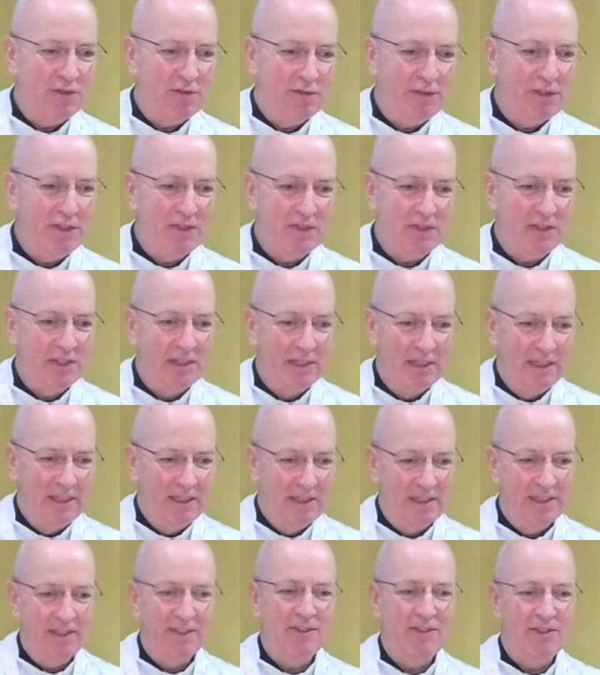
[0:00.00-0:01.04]
fist
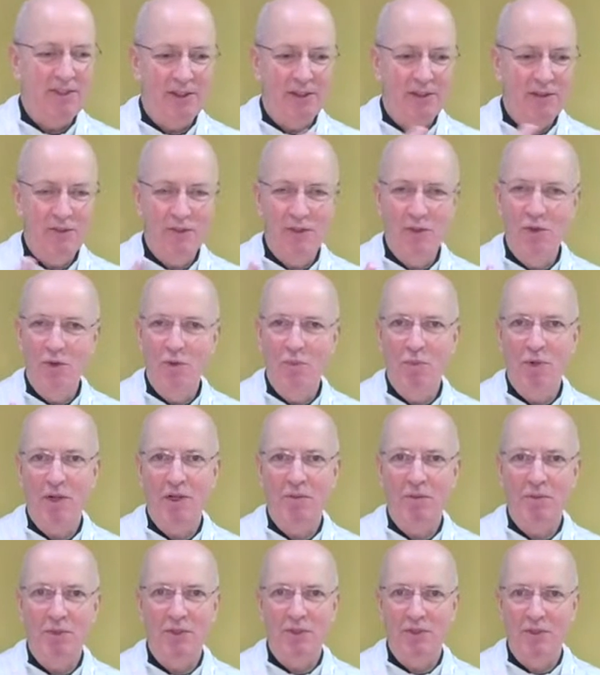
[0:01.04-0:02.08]
that serves no
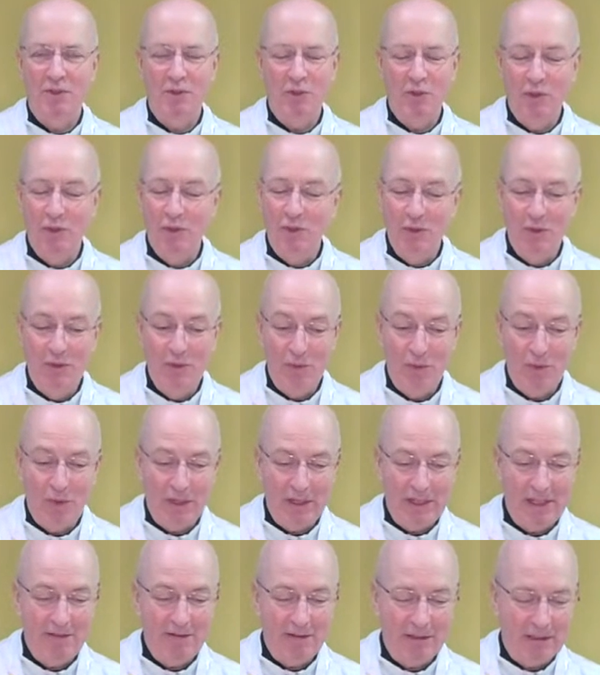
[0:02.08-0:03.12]
purpose, no good,
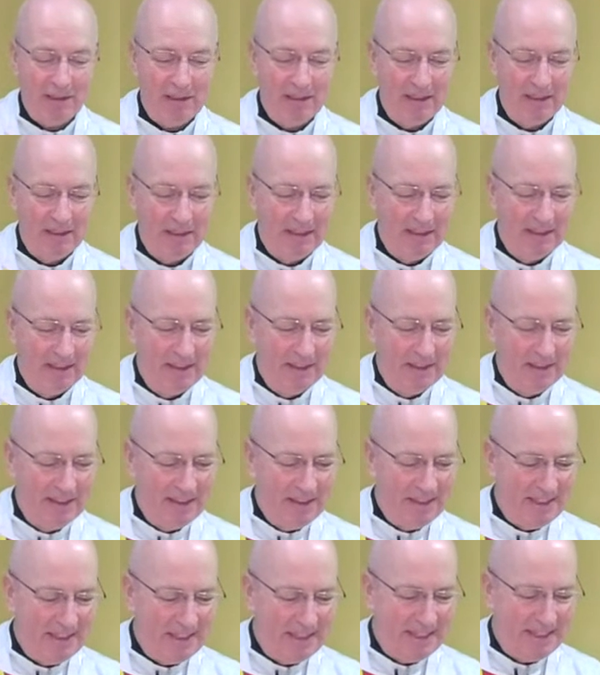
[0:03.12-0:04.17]
whatever.
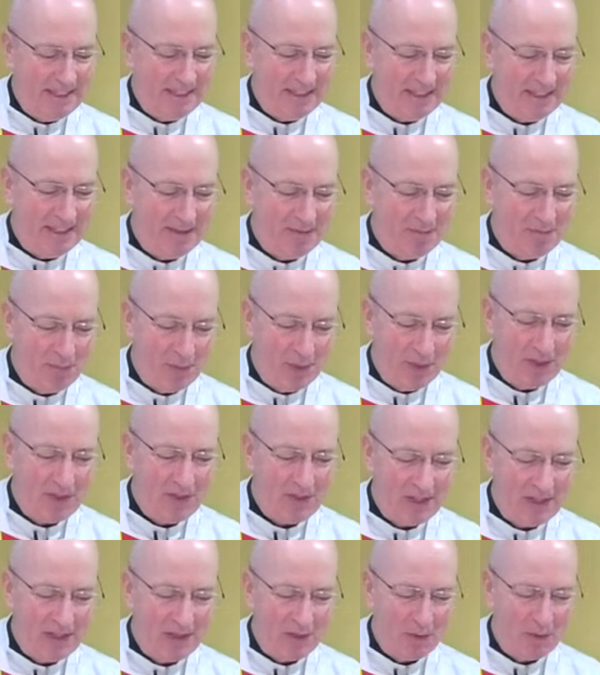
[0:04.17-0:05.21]

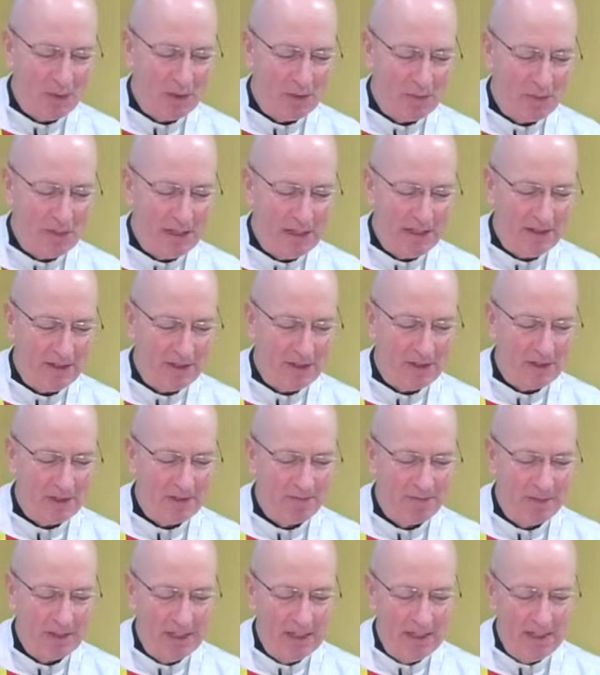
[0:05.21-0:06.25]
Mercy is what matters.
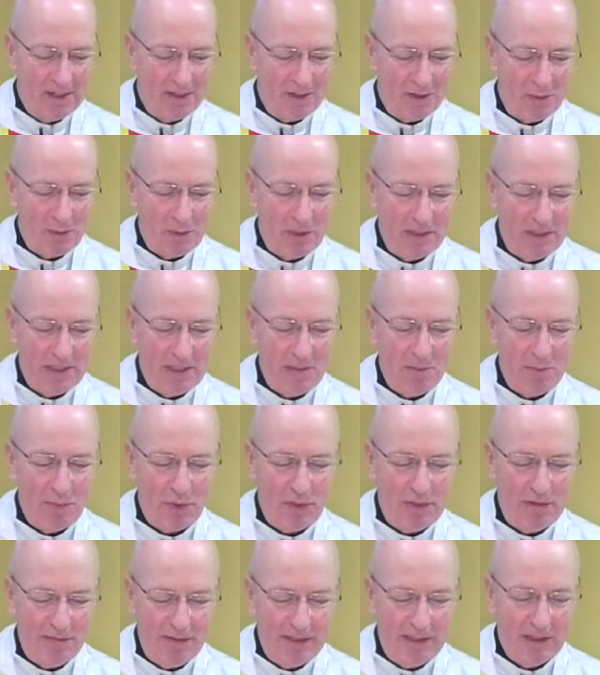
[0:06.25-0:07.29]
So we see
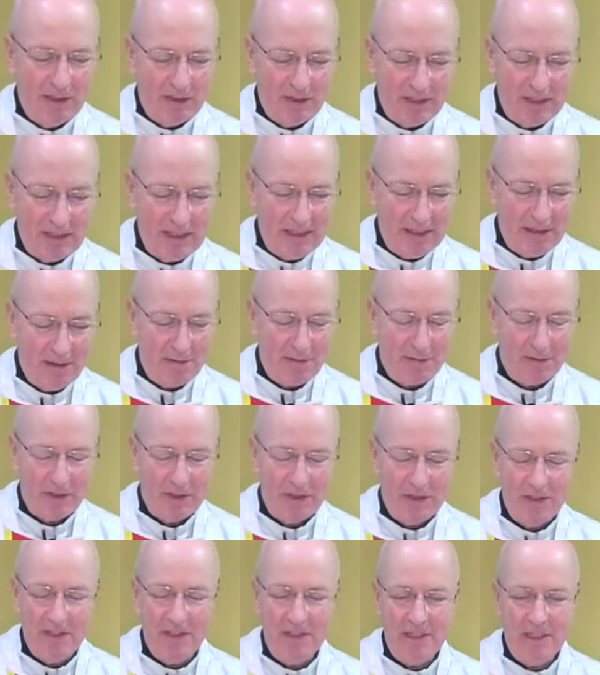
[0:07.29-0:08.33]
prefigured here for
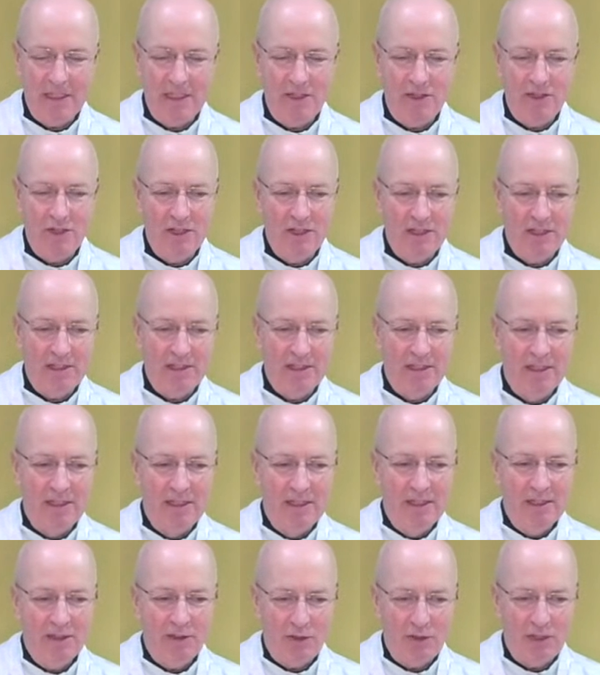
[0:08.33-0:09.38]
us in St. John,
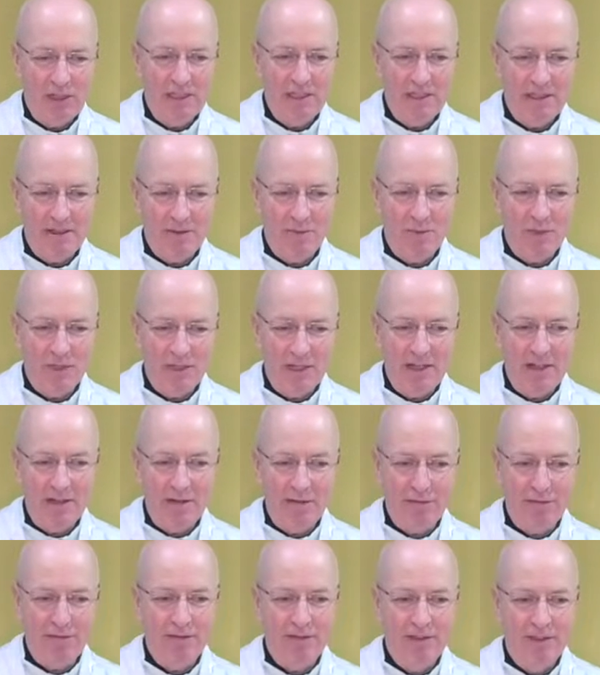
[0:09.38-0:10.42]
Christ
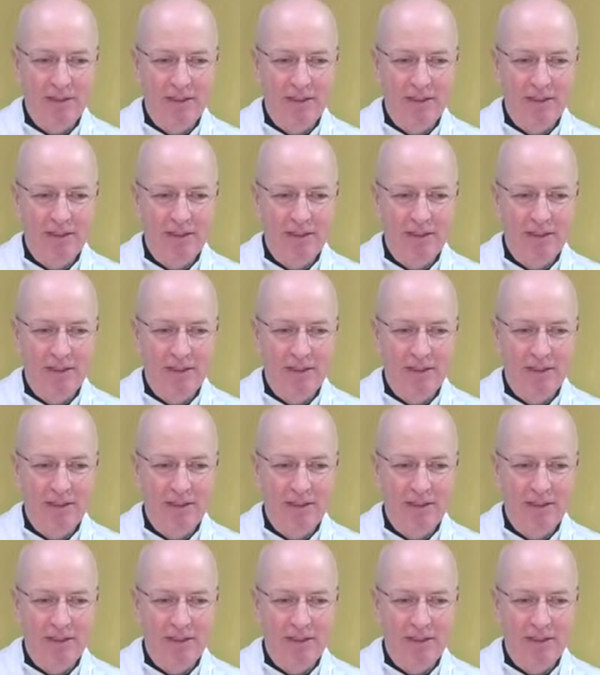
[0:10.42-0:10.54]
himself,